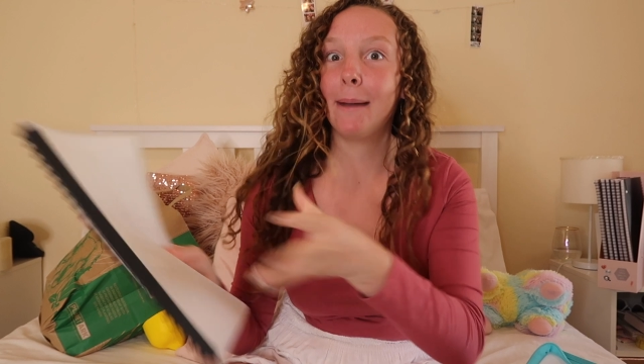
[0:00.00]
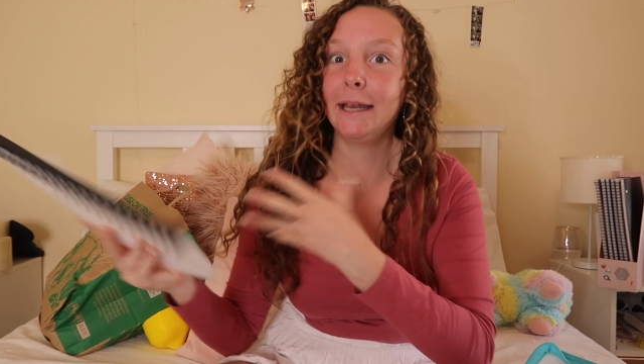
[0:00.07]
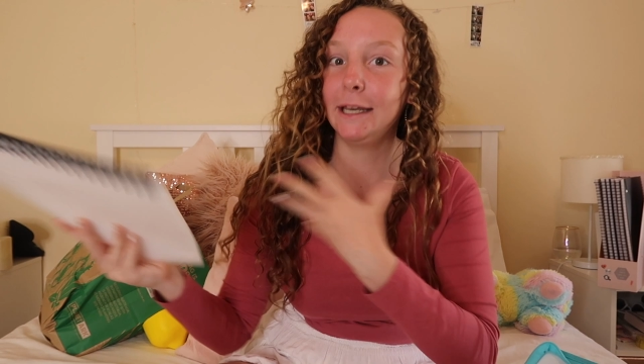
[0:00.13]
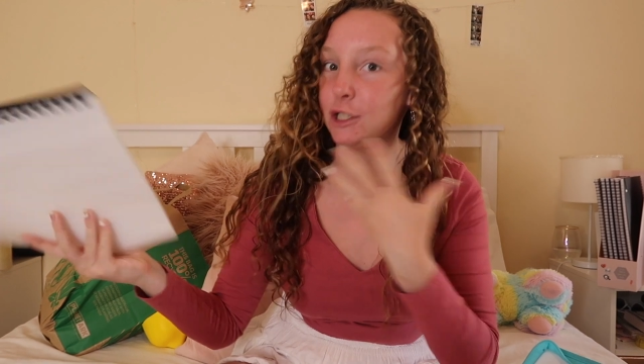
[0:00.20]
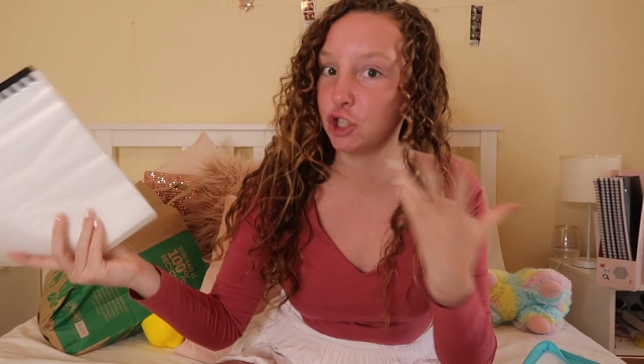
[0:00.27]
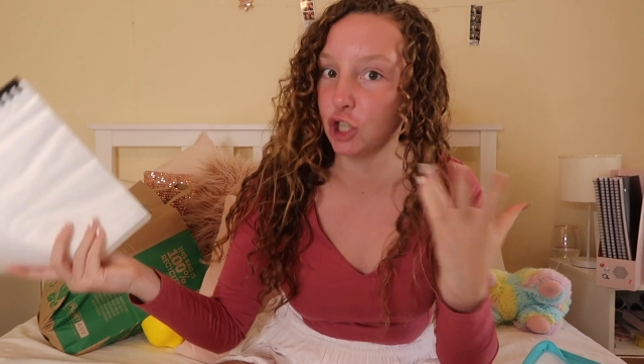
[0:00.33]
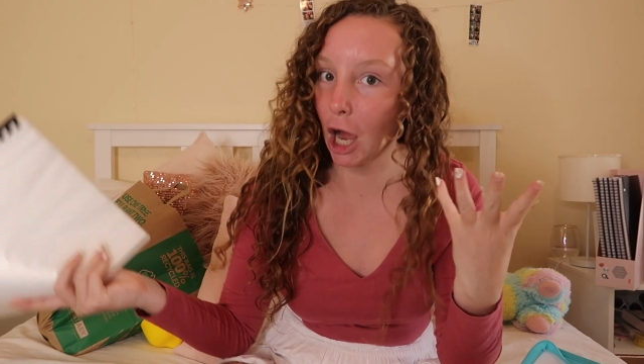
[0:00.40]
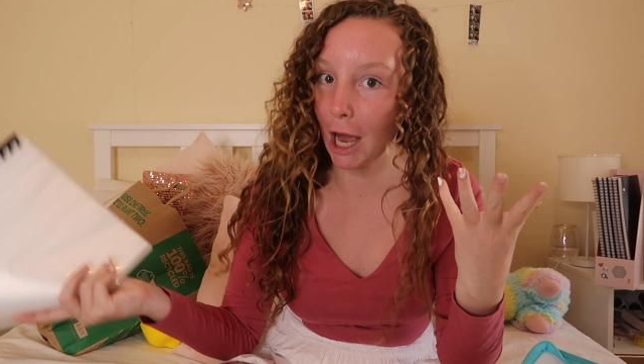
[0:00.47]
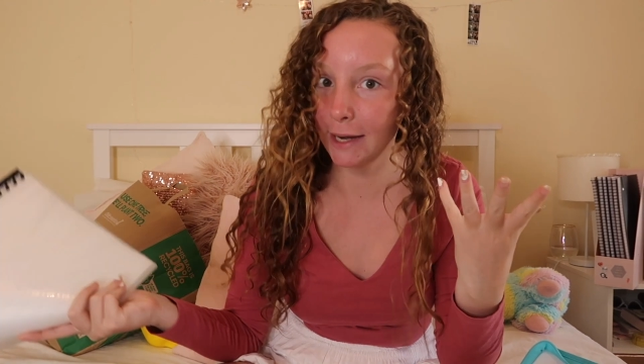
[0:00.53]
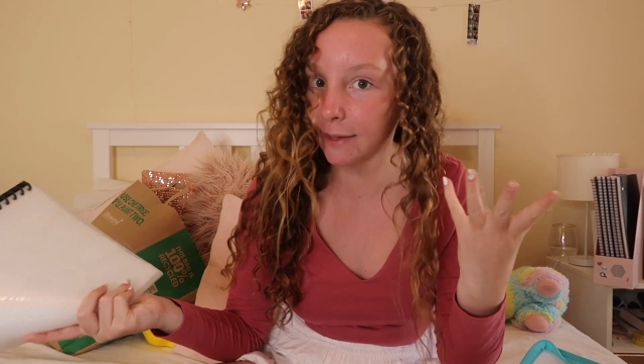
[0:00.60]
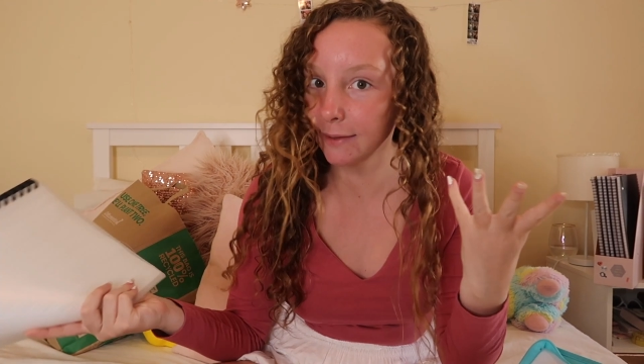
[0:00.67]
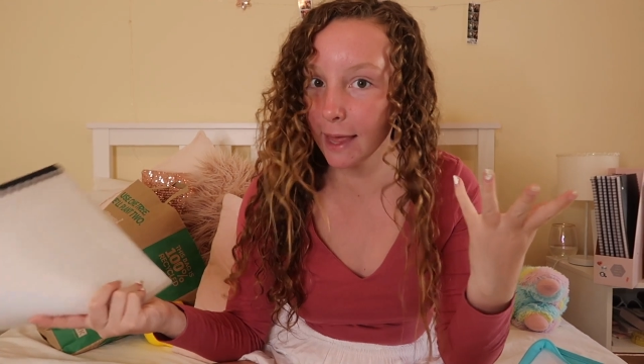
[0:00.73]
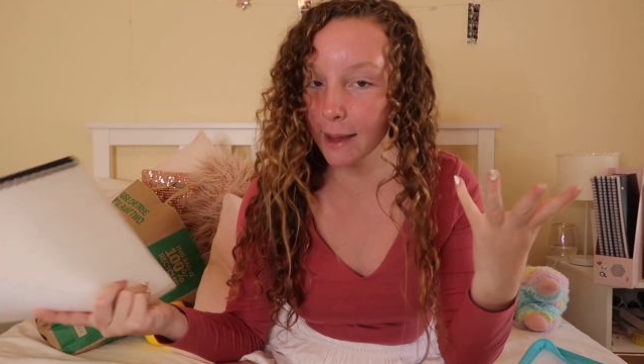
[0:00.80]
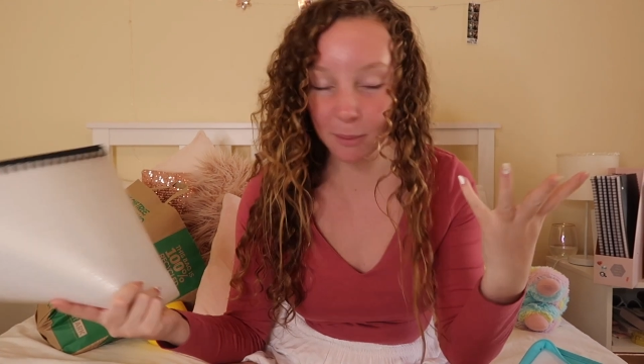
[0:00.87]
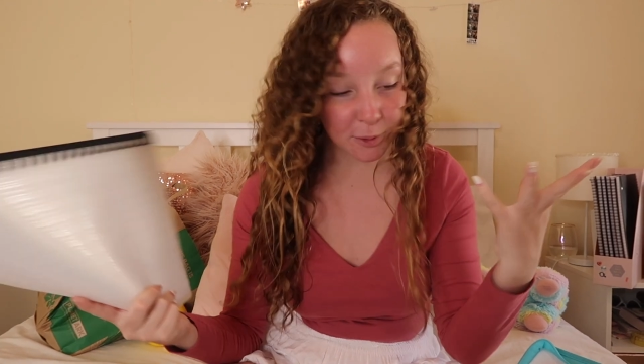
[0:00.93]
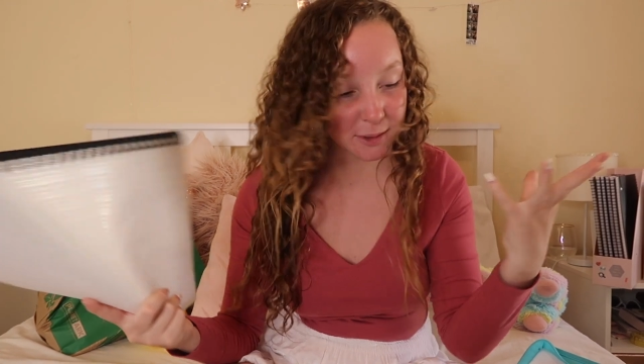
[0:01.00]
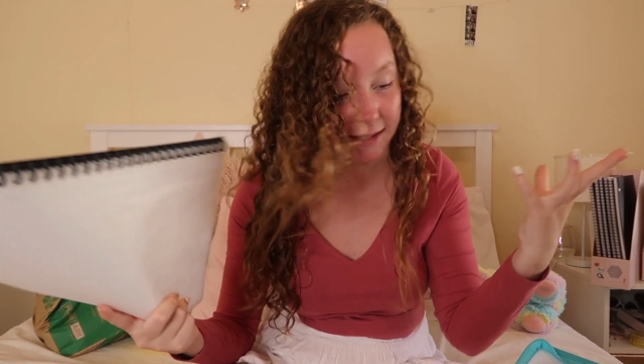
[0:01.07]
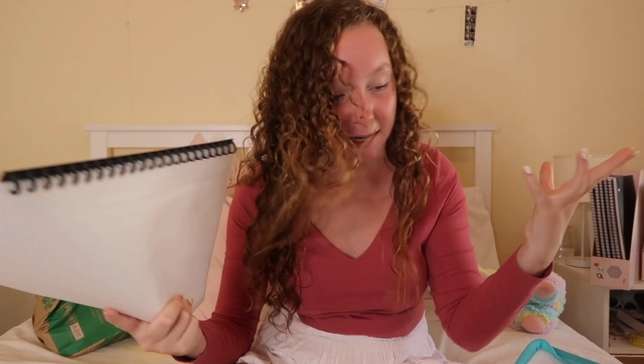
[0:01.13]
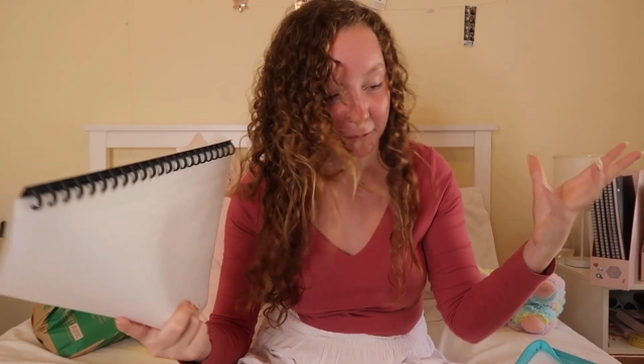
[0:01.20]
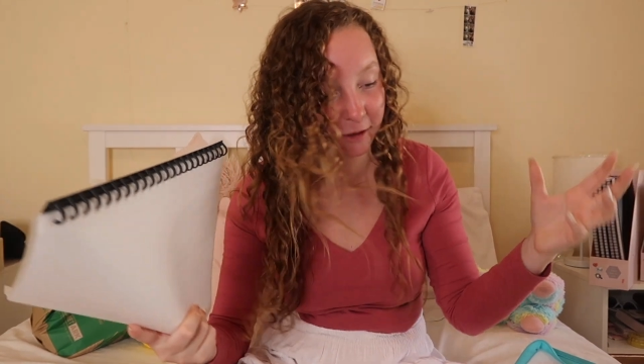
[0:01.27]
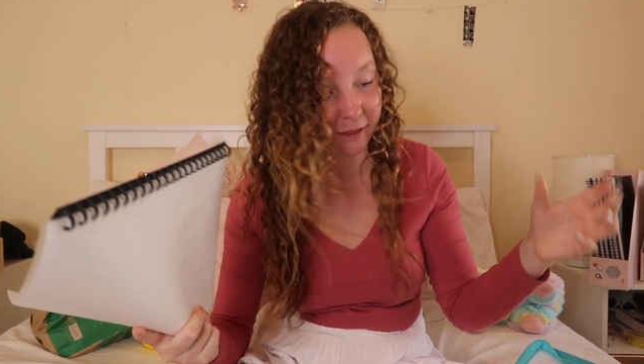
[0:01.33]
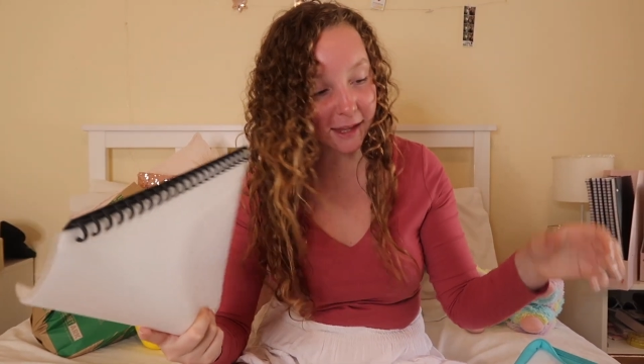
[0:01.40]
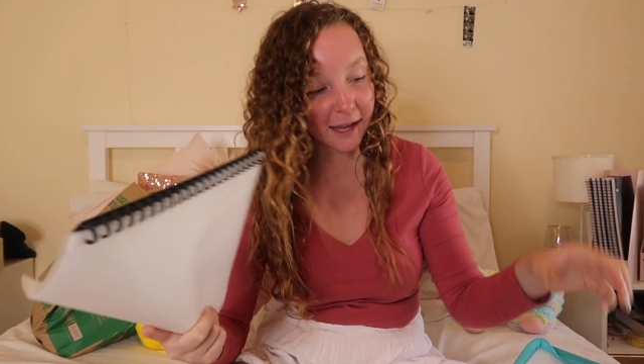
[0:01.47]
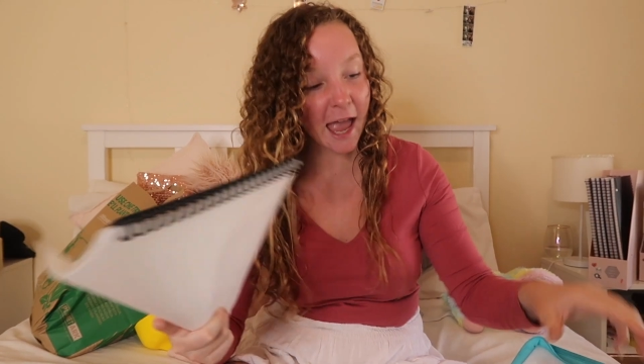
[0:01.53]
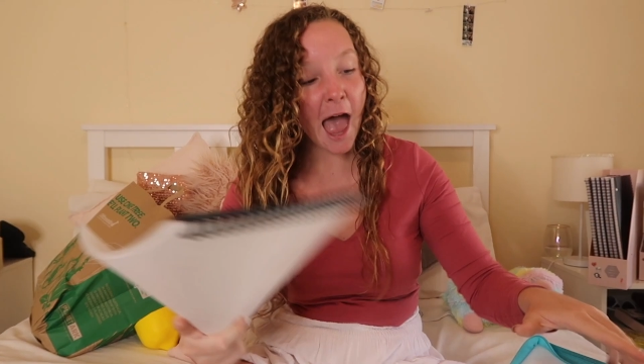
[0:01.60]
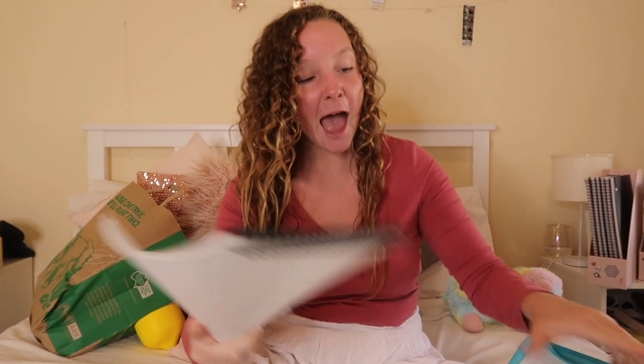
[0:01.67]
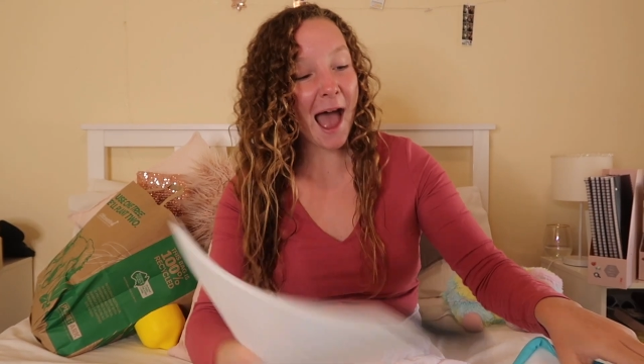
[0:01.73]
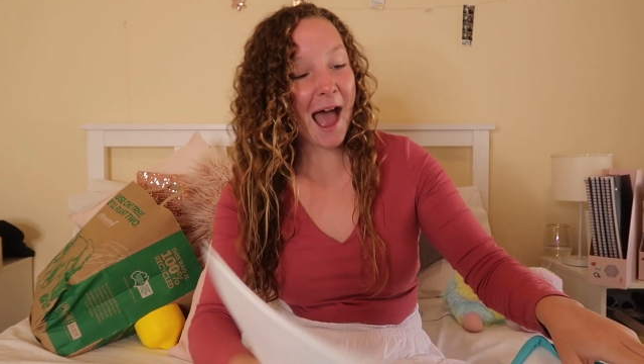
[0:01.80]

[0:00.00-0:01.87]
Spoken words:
made in China labels and everything,